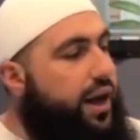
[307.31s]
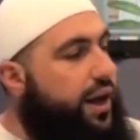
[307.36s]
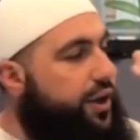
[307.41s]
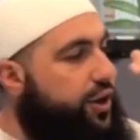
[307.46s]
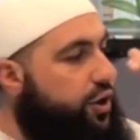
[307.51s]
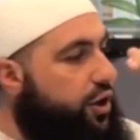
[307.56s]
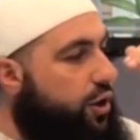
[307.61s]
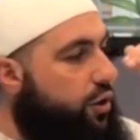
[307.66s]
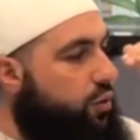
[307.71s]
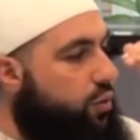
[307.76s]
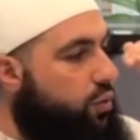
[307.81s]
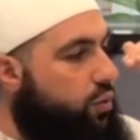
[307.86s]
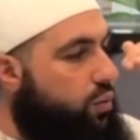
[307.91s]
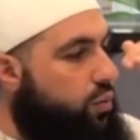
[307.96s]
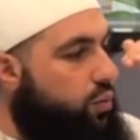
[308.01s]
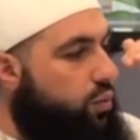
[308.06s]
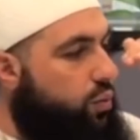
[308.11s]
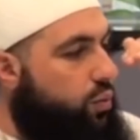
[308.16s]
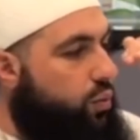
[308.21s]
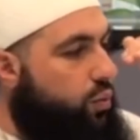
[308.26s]
You know,
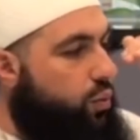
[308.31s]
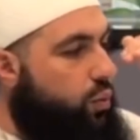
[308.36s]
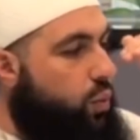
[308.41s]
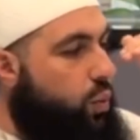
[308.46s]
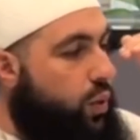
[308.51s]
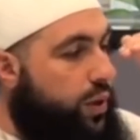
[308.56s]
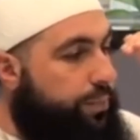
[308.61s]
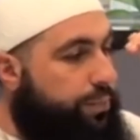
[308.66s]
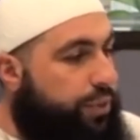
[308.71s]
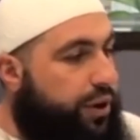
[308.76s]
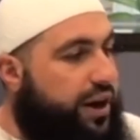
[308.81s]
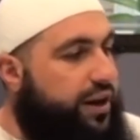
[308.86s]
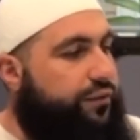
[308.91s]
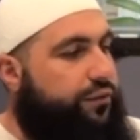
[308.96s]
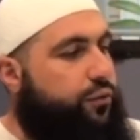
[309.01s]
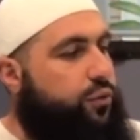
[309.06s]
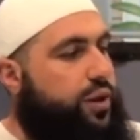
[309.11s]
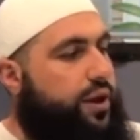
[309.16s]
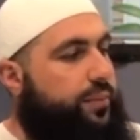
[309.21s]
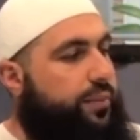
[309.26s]
we pray
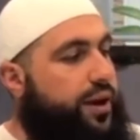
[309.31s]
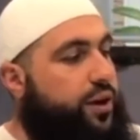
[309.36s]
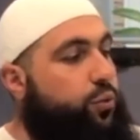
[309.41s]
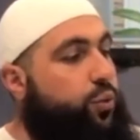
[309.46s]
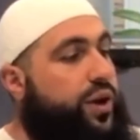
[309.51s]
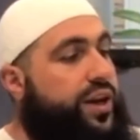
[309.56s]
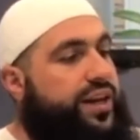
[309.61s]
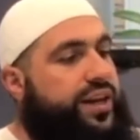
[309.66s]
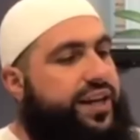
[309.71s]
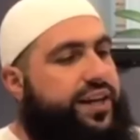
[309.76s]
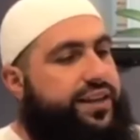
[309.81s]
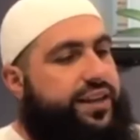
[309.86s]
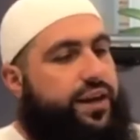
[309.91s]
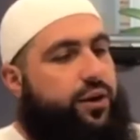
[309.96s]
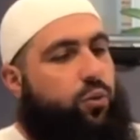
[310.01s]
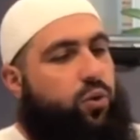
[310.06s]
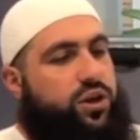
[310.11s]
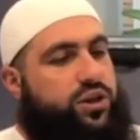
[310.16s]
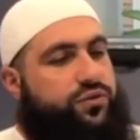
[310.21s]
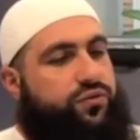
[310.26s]
for them and we need
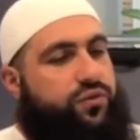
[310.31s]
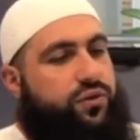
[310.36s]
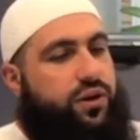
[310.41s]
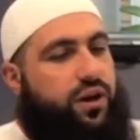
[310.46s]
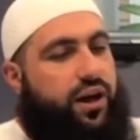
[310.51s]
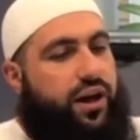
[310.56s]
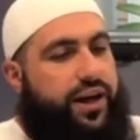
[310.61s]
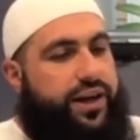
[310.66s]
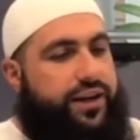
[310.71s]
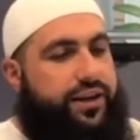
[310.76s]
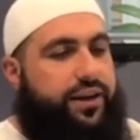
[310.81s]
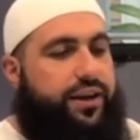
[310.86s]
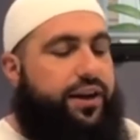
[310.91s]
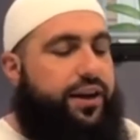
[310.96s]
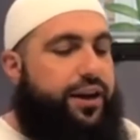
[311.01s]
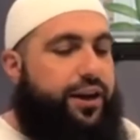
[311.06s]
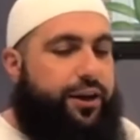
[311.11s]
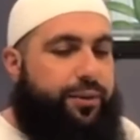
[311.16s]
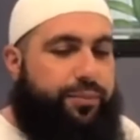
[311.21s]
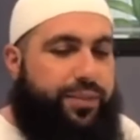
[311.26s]
their watchful eye.
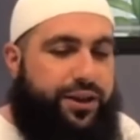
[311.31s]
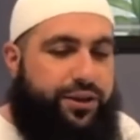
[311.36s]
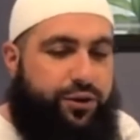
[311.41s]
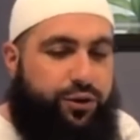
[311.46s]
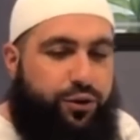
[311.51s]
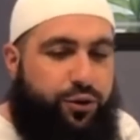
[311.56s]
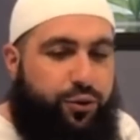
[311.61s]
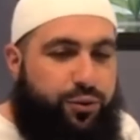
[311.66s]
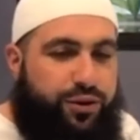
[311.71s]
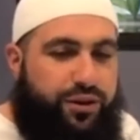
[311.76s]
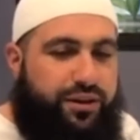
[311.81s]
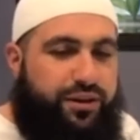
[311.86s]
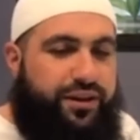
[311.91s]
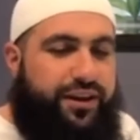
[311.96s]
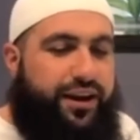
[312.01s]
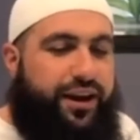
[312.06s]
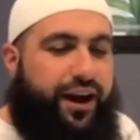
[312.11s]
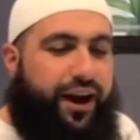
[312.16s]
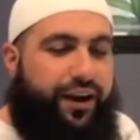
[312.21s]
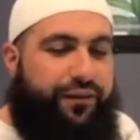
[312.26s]
But the youth,
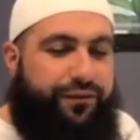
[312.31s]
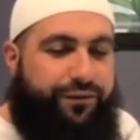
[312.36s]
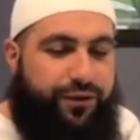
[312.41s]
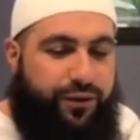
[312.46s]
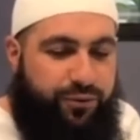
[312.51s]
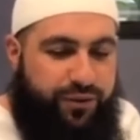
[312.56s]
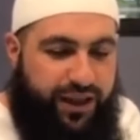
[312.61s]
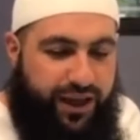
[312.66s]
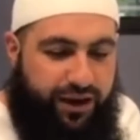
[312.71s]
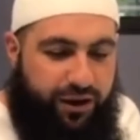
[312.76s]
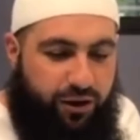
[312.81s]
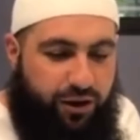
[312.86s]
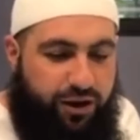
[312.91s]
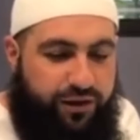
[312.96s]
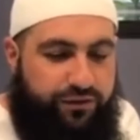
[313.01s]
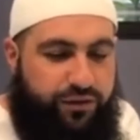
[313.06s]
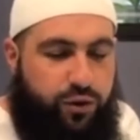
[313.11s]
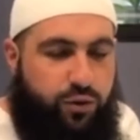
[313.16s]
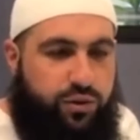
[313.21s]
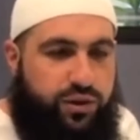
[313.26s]
I feel that a lot
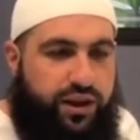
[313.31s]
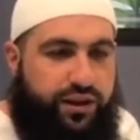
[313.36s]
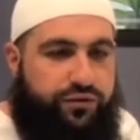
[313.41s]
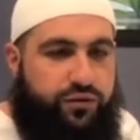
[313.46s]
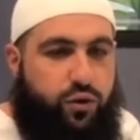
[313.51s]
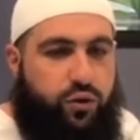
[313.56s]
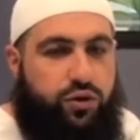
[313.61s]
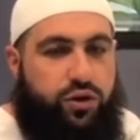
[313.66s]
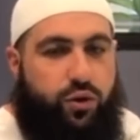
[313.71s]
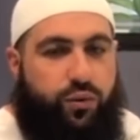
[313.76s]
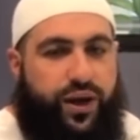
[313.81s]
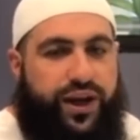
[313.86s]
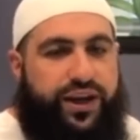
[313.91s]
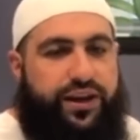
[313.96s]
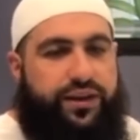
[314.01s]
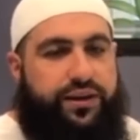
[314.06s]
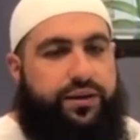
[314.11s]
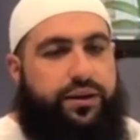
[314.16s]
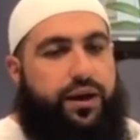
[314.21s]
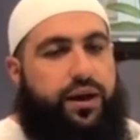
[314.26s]
of the youth have turned
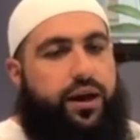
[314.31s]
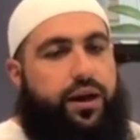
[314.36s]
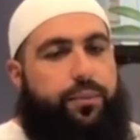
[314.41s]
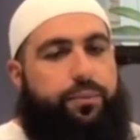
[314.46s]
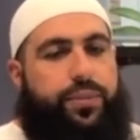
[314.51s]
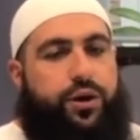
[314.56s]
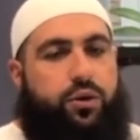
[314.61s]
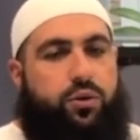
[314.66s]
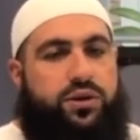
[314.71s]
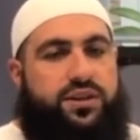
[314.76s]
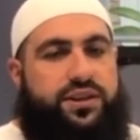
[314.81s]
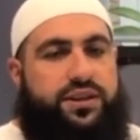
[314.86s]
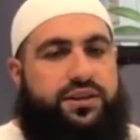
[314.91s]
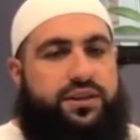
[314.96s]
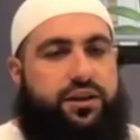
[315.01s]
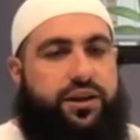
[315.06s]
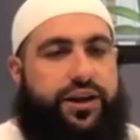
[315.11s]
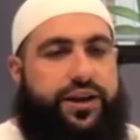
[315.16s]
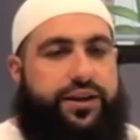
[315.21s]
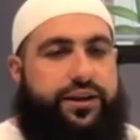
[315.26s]
away because
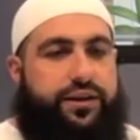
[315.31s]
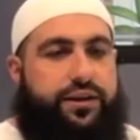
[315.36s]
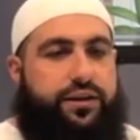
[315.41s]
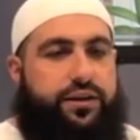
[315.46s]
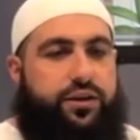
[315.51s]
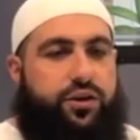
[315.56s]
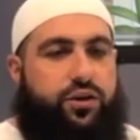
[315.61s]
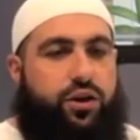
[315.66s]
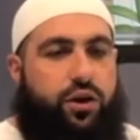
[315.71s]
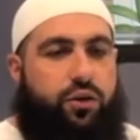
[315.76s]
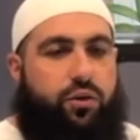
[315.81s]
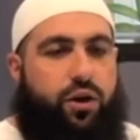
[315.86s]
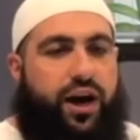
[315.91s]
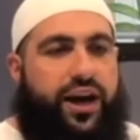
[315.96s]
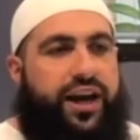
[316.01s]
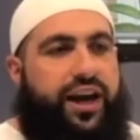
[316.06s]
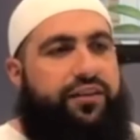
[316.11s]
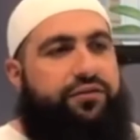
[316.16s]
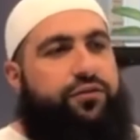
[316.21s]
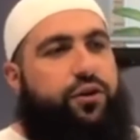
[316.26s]
it's like, you know,
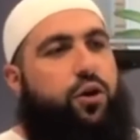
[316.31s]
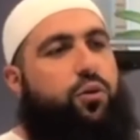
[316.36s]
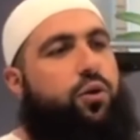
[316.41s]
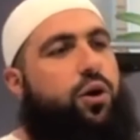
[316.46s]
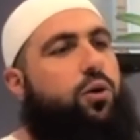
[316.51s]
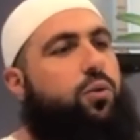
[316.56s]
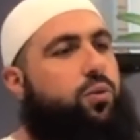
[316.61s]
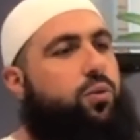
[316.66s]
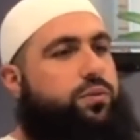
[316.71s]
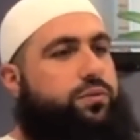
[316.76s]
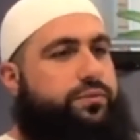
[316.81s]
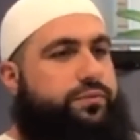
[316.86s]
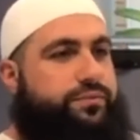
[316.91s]
I have no role.